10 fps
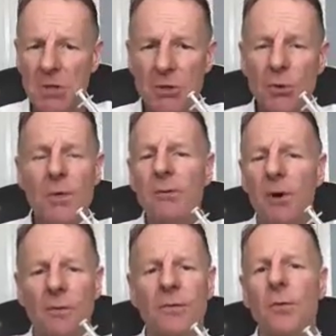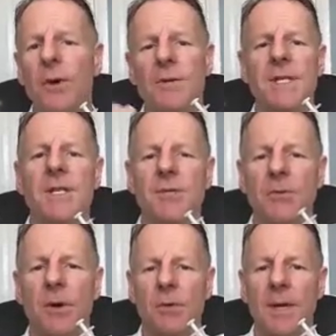2-year-old, 4-year-old,
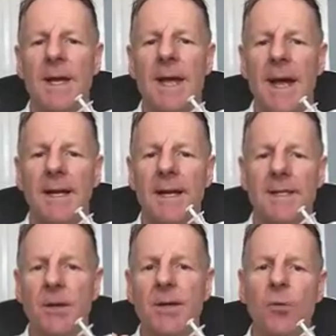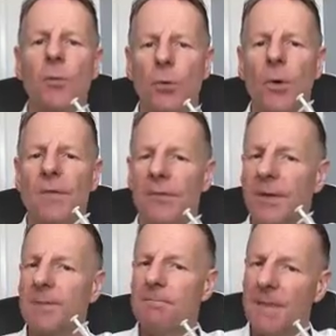6-year-old, and it's only
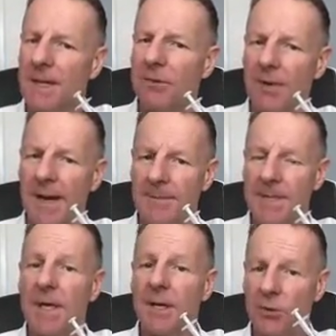0.3 milligrams,